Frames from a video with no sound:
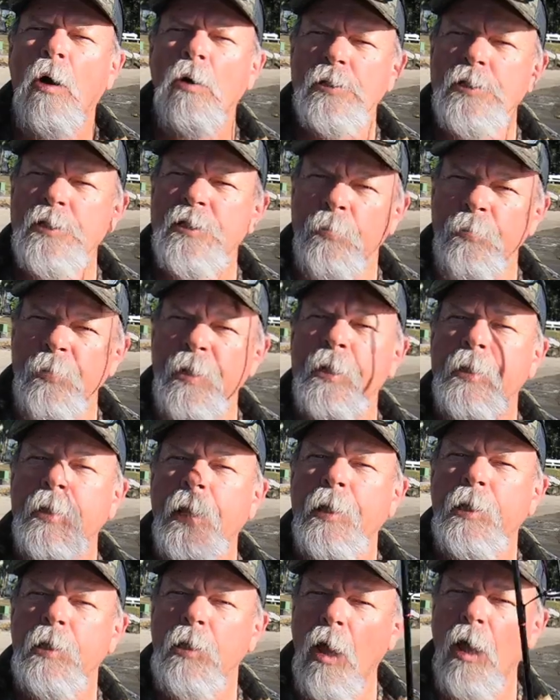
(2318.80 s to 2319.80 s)
on something
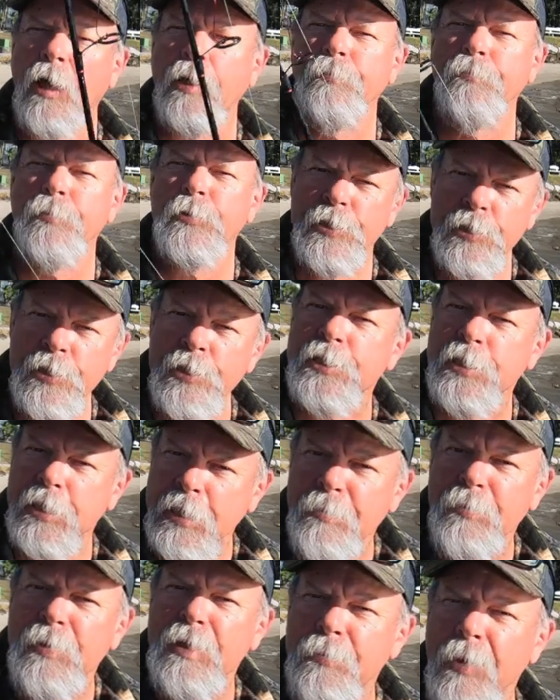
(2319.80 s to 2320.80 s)
they'd like to
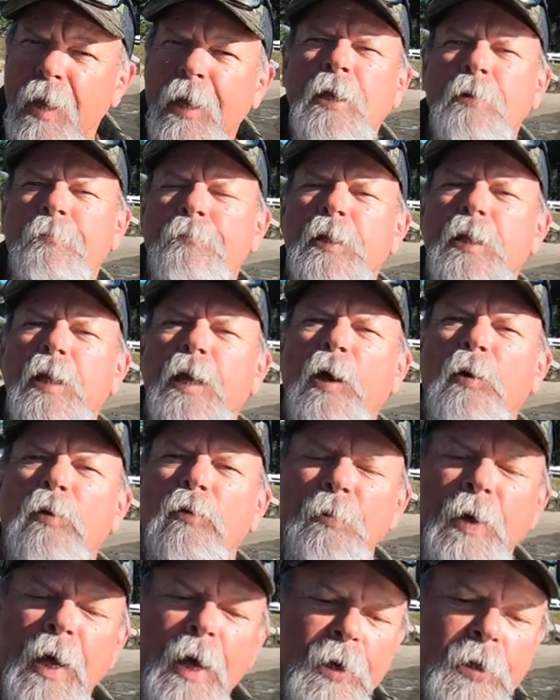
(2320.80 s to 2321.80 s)
see me make a video
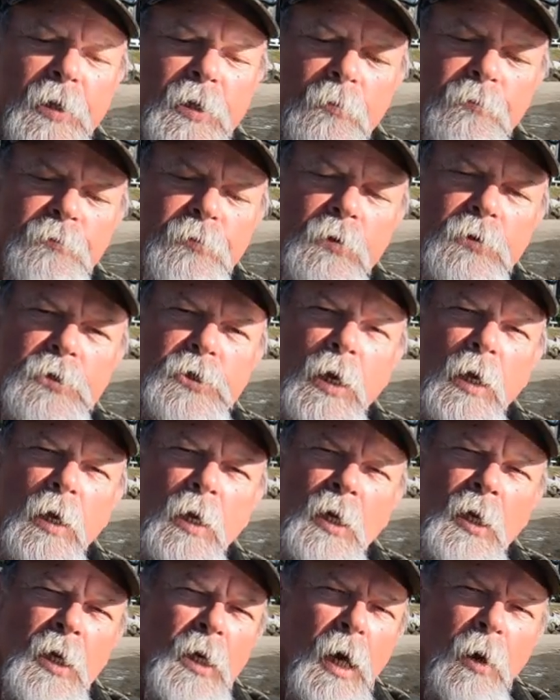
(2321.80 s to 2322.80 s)
about in the future,
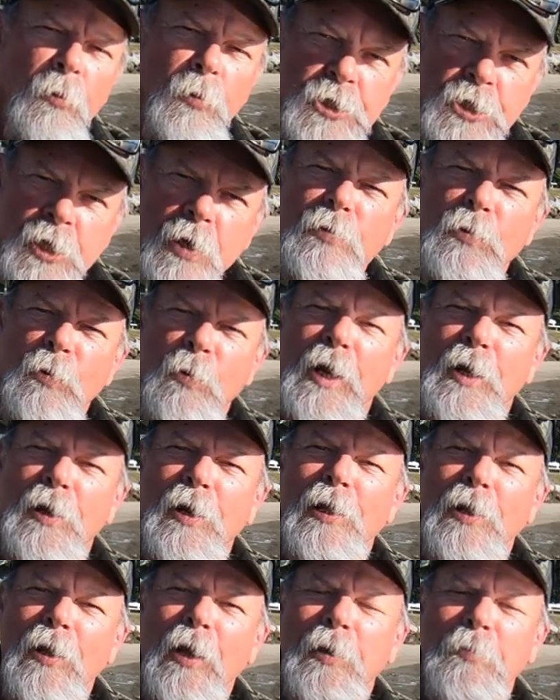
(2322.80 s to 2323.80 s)
and whichever one
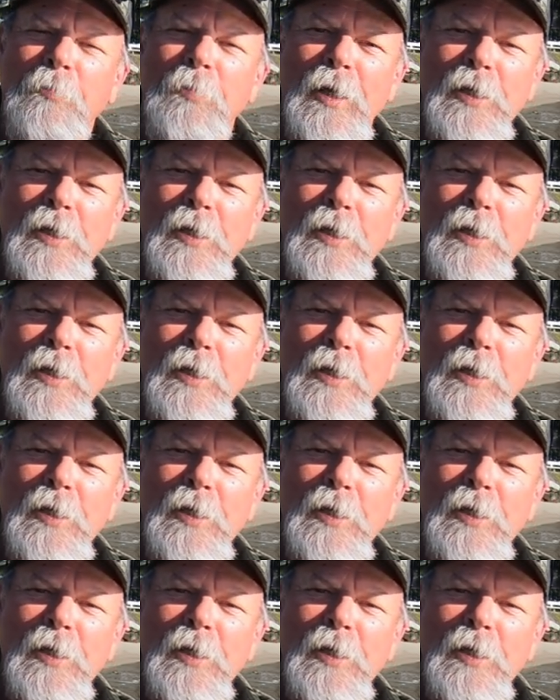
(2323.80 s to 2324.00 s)
I like